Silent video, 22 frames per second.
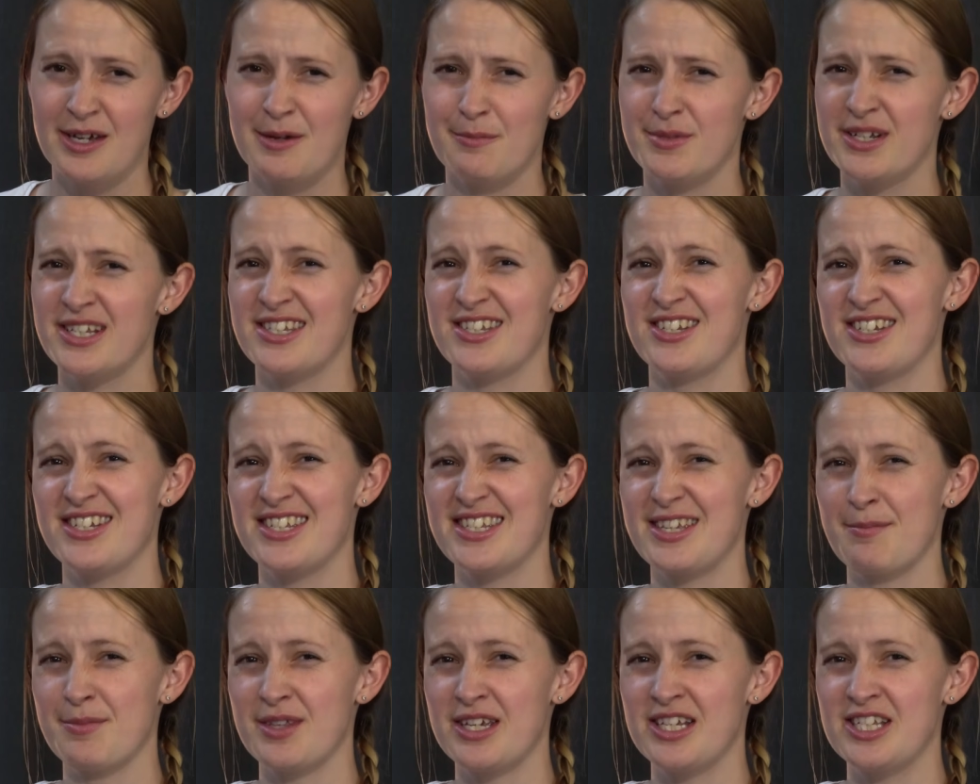But it's just
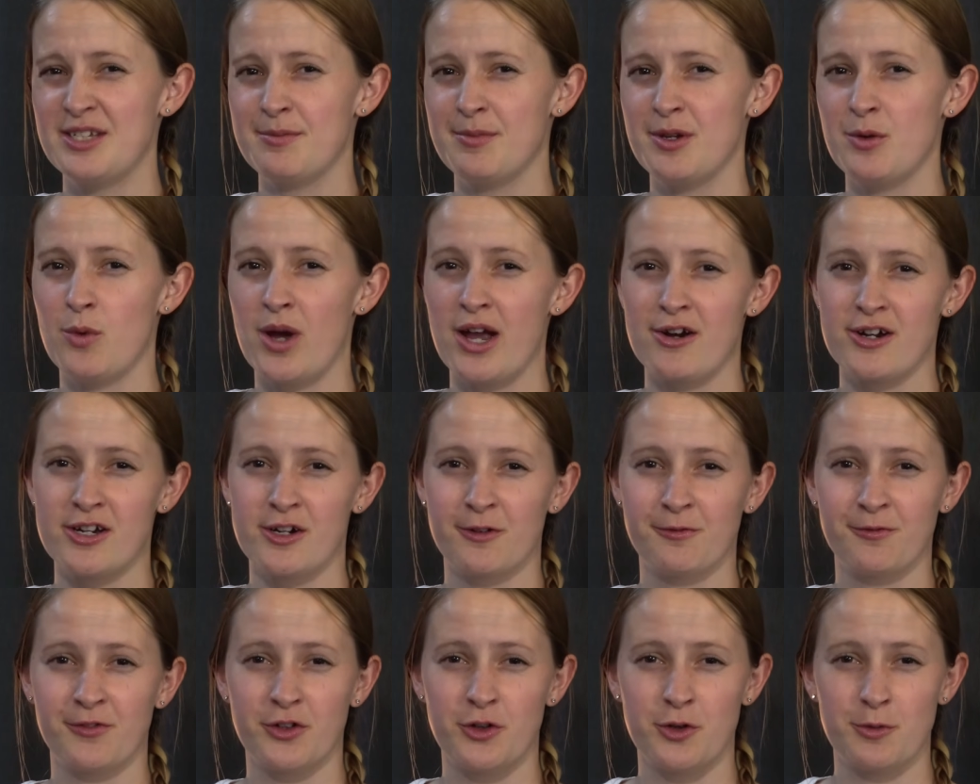something to be wary
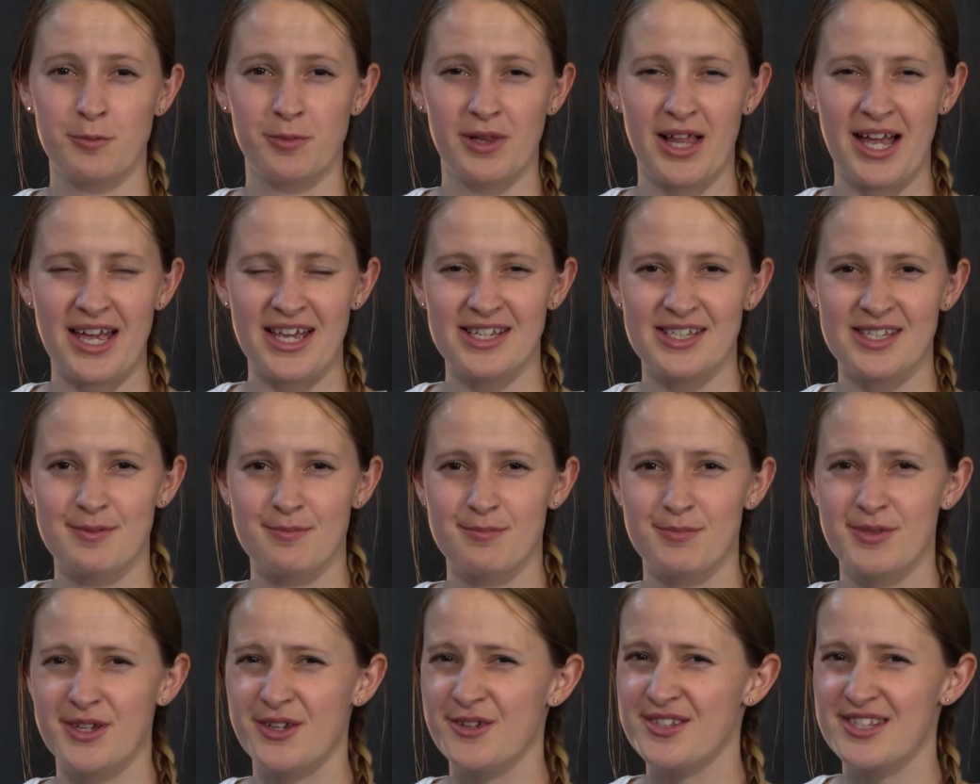of for new players,
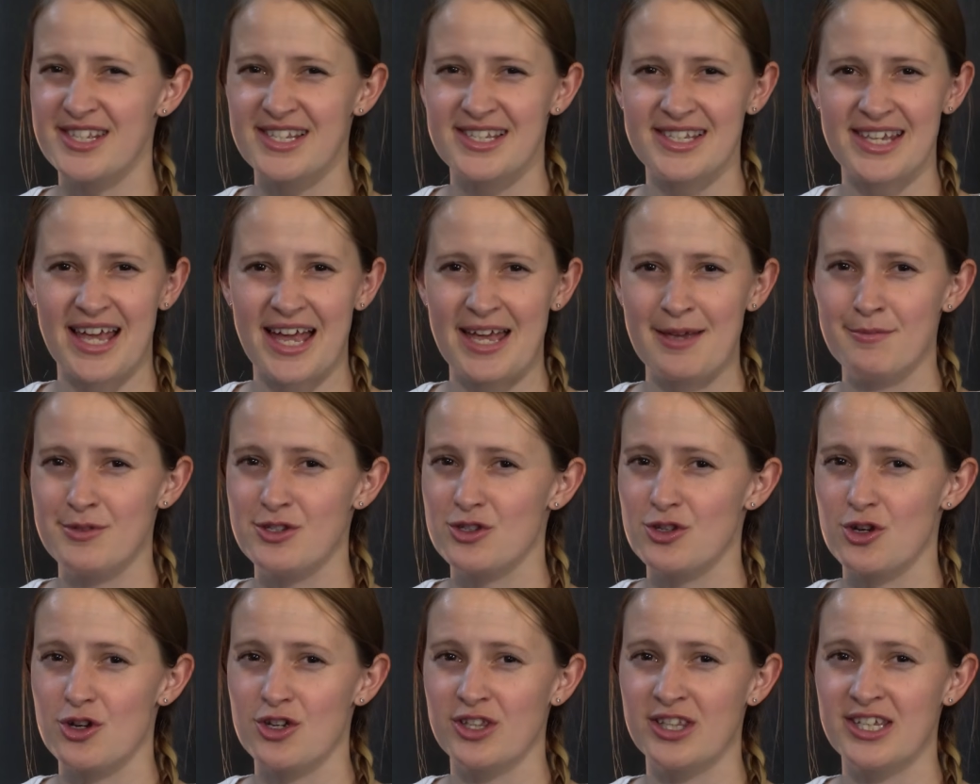because this game
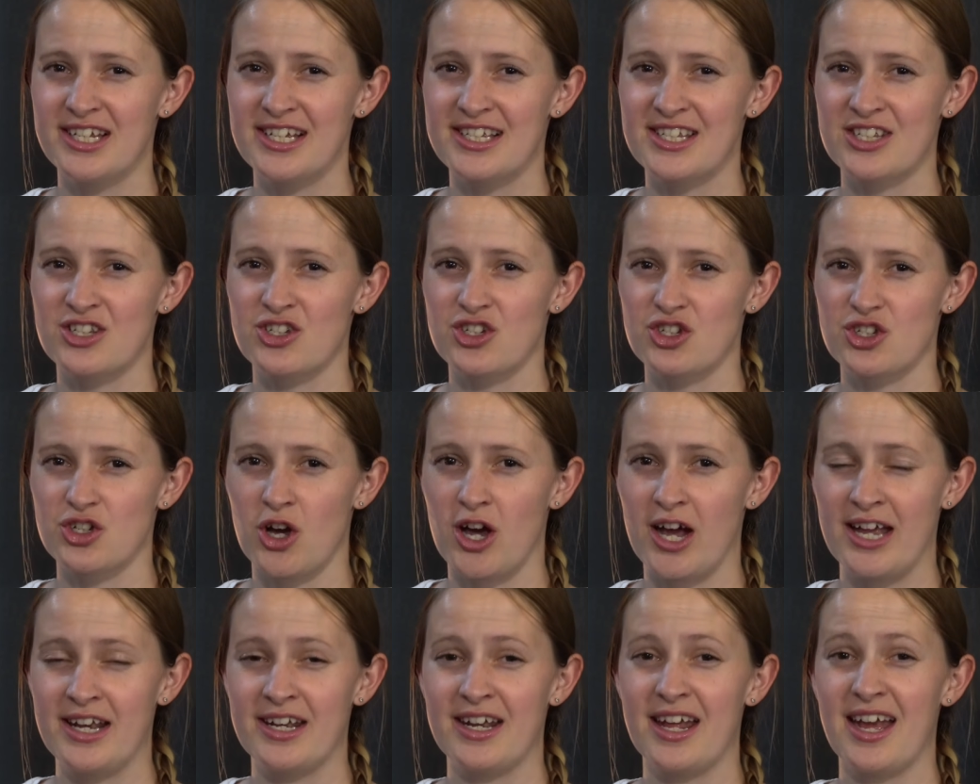certainly doesn't
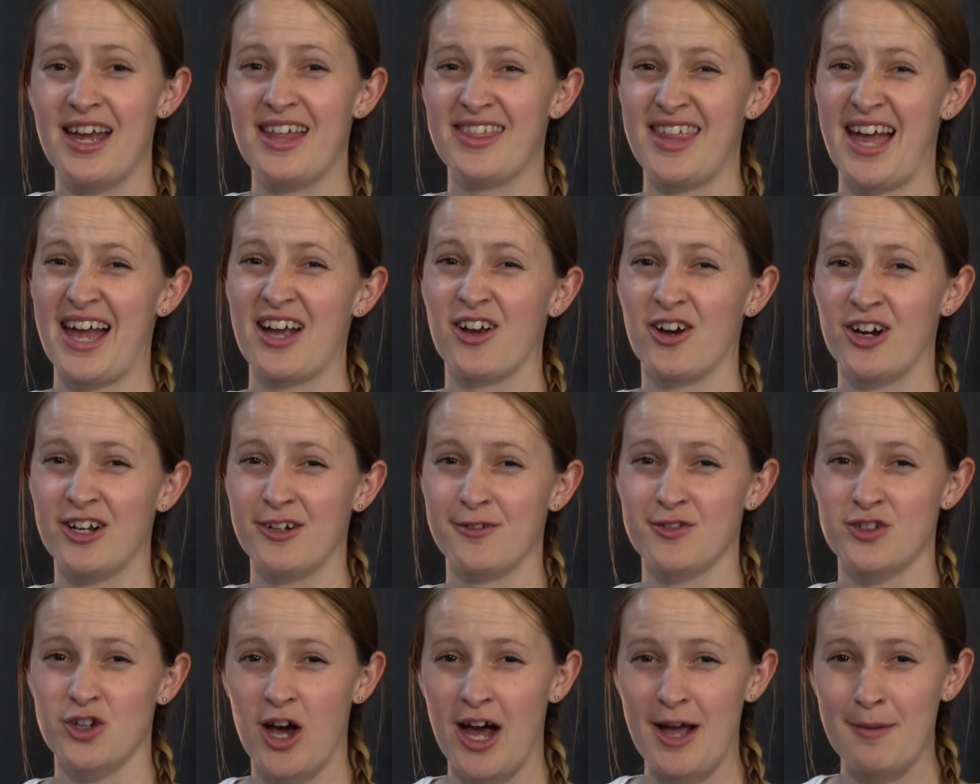shine at that kind
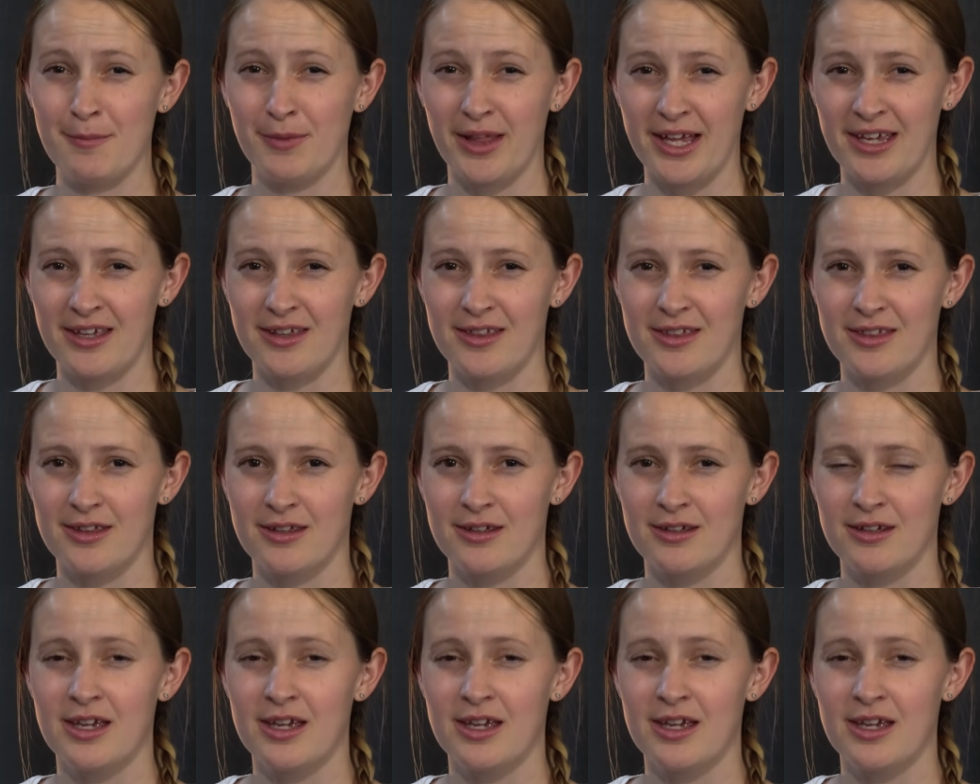of time length.